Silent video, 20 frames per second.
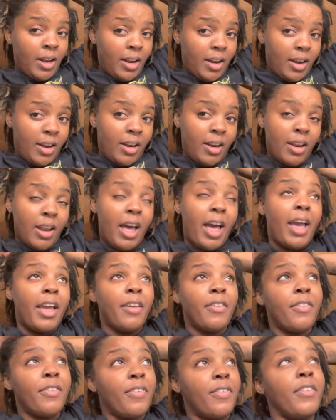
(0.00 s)

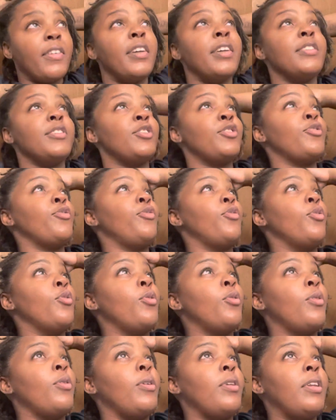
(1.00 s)
life is
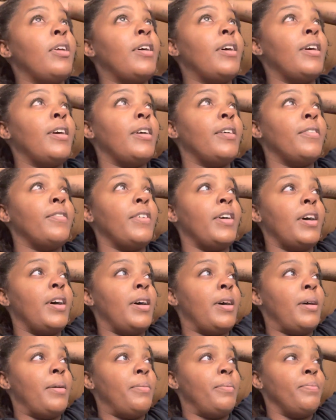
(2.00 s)
full of
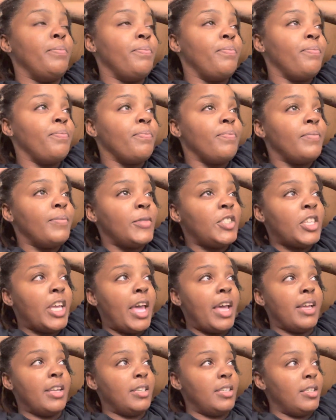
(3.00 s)
um,
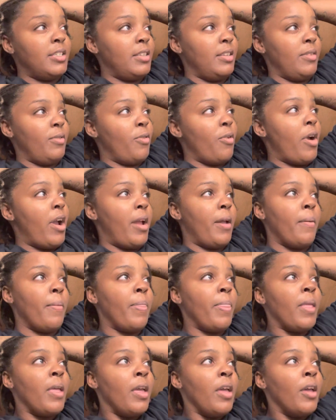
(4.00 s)
tests, right?
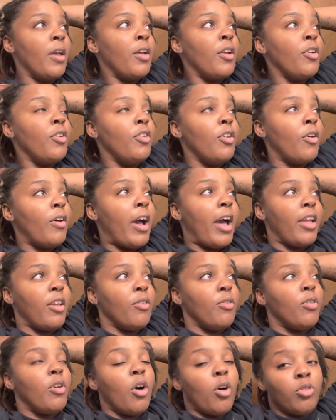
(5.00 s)
You know how
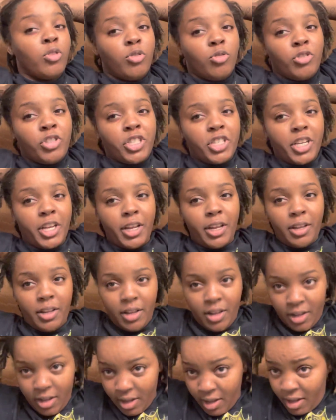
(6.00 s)
you go through shit
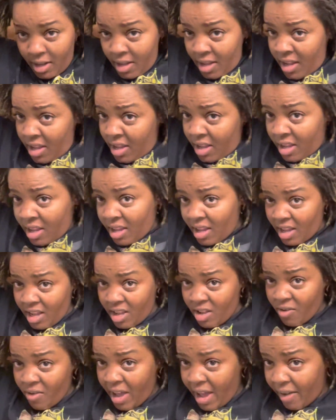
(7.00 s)

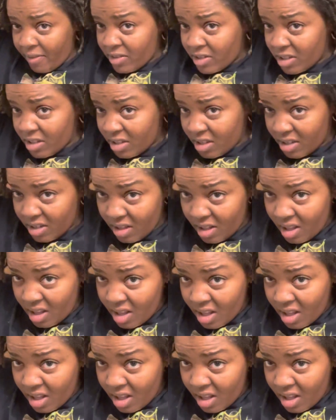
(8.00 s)
and you have to,